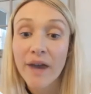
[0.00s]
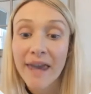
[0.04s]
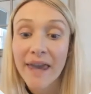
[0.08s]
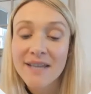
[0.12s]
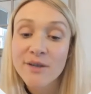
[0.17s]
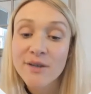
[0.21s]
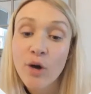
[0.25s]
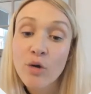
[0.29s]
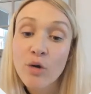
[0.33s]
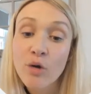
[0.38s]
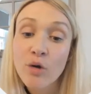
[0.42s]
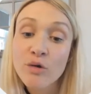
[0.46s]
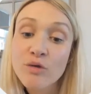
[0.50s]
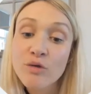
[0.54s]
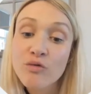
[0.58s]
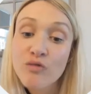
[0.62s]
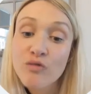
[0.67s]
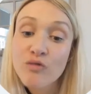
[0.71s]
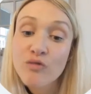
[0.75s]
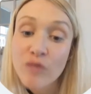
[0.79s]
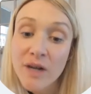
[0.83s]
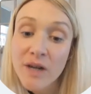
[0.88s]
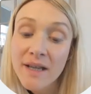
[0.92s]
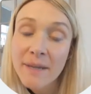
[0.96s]
is also
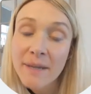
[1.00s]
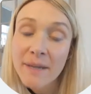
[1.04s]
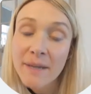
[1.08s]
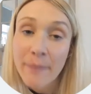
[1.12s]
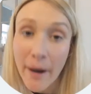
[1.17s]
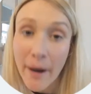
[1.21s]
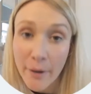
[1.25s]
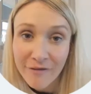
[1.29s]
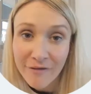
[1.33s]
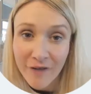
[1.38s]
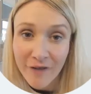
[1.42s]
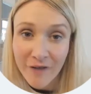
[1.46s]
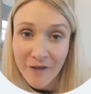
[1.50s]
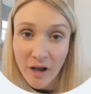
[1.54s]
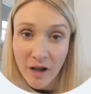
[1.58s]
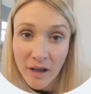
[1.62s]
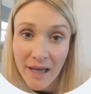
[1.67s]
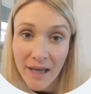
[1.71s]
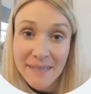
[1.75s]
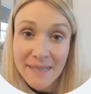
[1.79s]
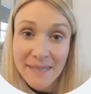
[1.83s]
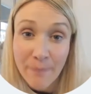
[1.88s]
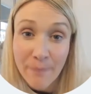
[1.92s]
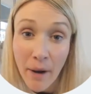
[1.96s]
really powerful
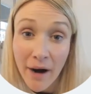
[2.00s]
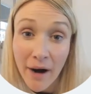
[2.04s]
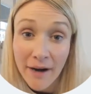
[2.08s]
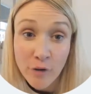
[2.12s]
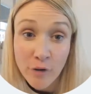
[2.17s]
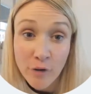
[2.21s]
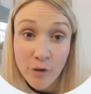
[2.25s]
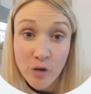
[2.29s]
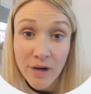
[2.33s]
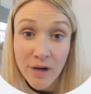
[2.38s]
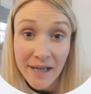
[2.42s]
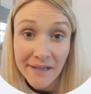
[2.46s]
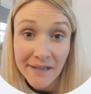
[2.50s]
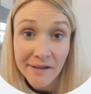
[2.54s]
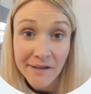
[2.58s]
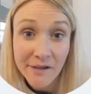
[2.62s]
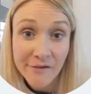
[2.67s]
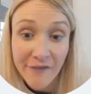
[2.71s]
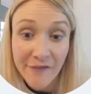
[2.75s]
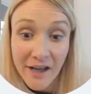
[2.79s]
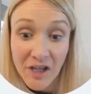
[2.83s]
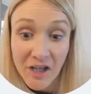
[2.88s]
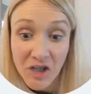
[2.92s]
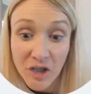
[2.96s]
as part of your
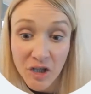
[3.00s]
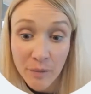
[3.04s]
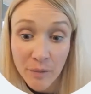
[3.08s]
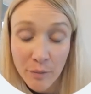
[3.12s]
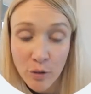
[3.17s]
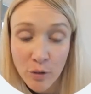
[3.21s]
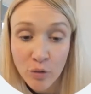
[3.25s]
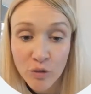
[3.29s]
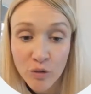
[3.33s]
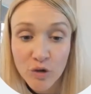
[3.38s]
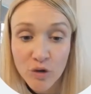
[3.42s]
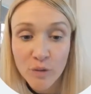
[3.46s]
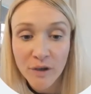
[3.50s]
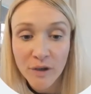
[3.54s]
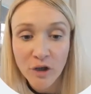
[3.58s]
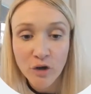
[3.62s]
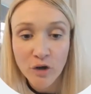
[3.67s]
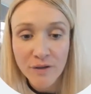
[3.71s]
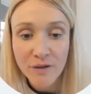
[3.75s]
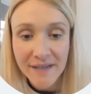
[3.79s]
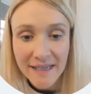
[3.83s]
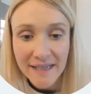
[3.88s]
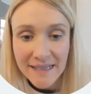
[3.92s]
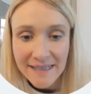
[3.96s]
intervention approach when
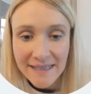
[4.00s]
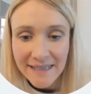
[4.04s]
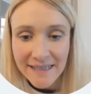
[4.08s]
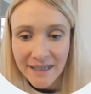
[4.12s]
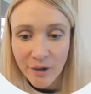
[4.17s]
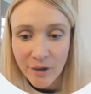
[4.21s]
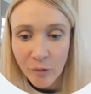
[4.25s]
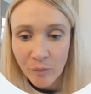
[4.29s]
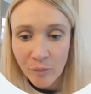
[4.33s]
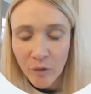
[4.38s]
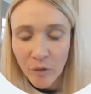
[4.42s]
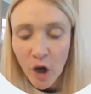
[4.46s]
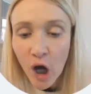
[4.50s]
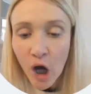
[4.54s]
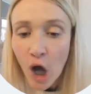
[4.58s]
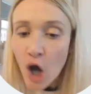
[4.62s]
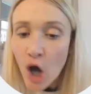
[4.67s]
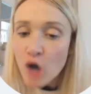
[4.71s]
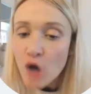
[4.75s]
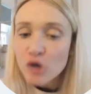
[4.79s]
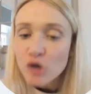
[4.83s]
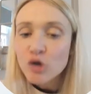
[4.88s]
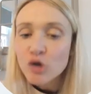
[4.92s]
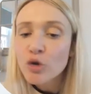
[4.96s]
using SEAL.
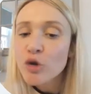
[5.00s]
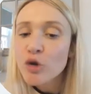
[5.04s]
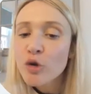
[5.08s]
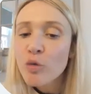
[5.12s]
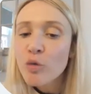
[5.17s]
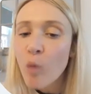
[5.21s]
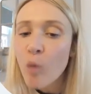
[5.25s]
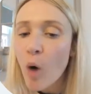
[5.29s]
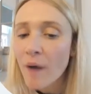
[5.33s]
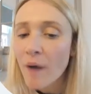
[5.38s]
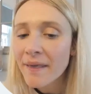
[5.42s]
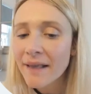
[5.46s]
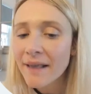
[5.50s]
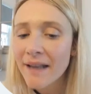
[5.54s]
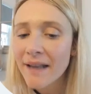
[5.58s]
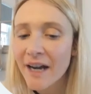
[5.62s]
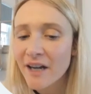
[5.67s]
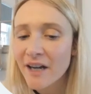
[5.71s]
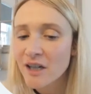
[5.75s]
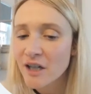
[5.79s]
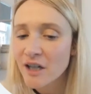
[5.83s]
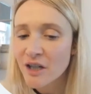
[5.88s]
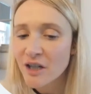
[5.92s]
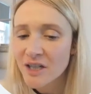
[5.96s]
So you want
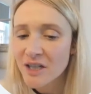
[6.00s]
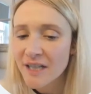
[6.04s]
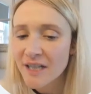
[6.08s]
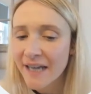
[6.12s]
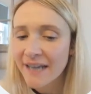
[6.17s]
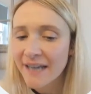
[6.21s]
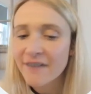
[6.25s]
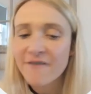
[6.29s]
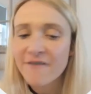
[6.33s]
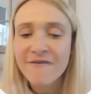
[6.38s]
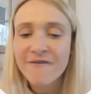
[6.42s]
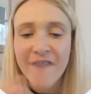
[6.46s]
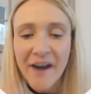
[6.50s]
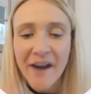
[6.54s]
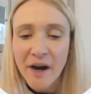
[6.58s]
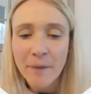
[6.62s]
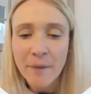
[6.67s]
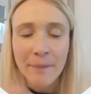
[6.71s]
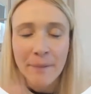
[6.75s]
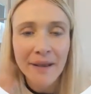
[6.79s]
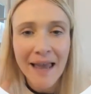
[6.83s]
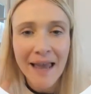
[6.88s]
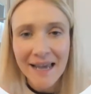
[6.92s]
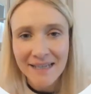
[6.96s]
learners to kind of
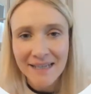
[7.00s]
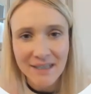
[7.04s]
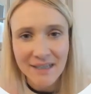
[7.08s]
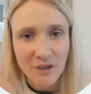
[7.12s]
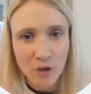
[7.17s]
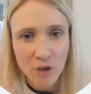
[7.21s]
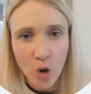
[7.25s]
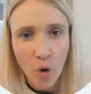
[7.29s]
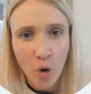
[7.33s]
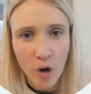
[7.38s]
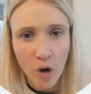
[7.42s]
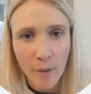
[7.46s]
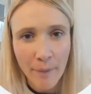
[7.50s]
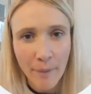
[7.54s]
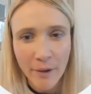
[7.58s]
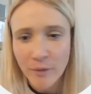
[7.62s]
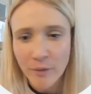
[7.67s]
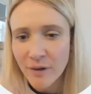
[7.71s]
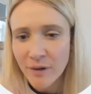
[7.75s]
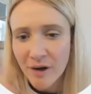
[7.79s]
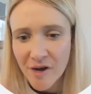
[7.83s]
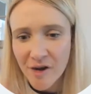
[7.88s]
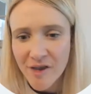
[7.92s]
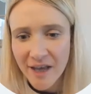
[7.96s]
verbalise and talk about
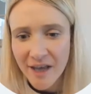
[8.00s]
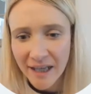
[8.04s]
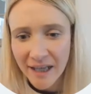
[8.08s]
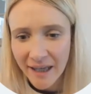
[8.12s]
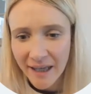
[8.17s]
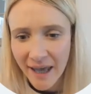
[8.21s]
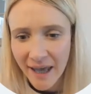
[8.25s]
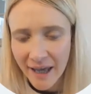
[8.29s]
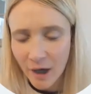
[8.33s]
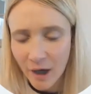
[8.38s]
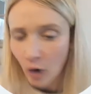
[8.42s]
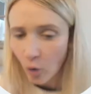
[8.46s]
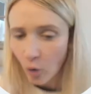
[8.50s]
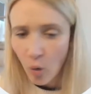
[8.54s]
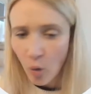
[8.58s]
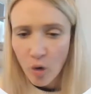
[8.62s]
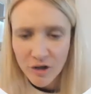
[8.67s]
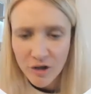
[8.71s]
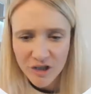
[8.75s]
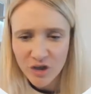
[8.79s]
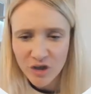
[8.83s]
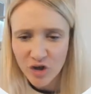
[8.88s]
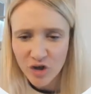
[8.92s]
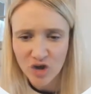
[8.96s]
their thinking. What's
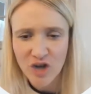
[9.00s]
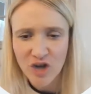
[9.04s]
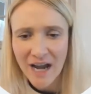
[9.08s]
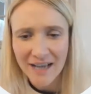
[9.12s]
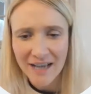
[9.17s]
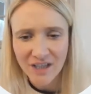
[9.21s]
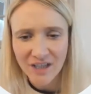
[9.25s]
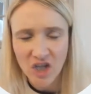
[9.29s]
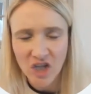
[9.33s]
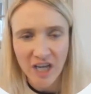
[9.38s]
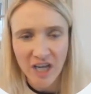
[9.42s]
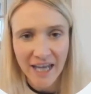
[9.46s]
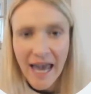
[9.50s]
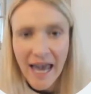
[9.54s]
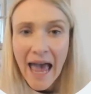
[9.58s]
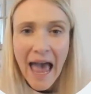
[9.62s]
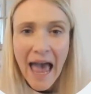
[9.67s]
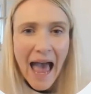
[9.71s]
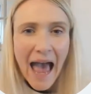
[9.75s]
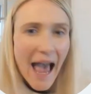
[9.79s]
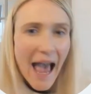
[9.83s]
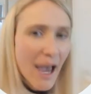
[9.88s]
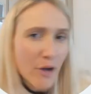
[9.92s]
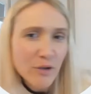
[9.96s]
their strategy?
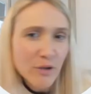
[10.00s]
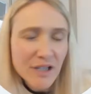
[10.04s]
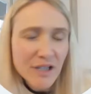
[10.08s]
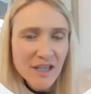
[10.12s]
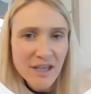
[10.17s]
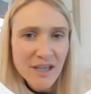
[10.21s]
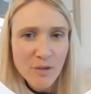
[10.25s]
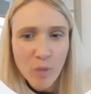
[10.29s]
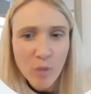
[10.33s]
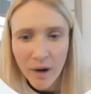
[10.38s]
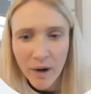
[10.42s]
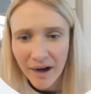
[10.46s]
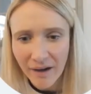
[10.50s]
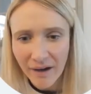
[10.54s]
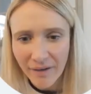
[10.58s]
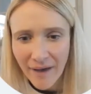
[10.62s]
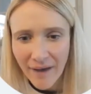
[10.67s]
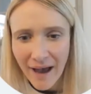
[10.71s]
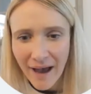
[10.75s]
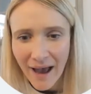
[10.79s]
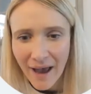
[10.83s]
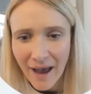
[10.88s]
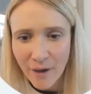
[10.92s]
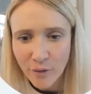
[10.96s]
How did they work
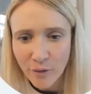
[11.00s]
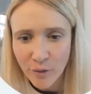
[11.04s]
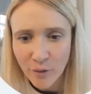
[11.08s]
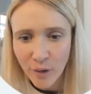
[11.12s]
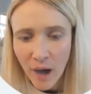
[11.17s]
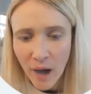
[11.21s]
that out?